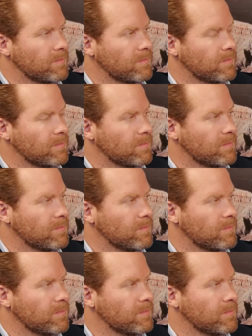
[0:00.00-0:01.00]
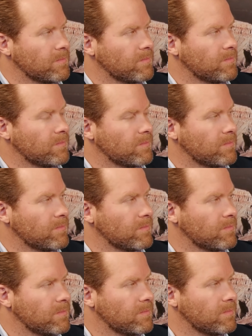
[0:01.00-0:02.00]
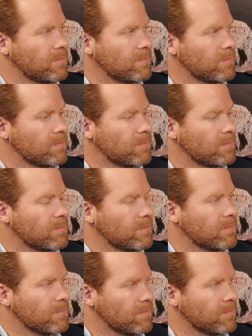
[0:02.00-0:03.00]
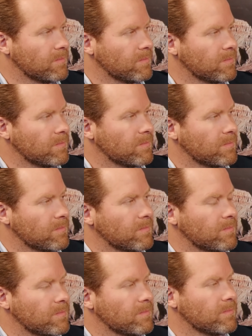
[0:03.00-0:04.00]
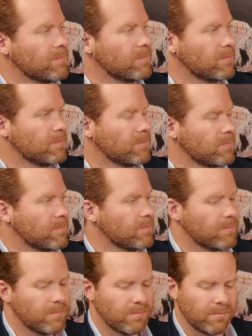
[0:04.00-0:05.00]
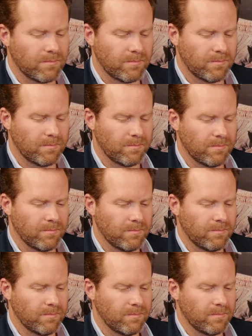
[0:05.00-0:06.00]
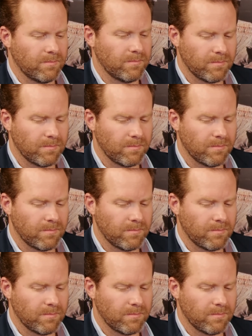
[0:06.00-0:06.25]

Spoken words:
(not speaking)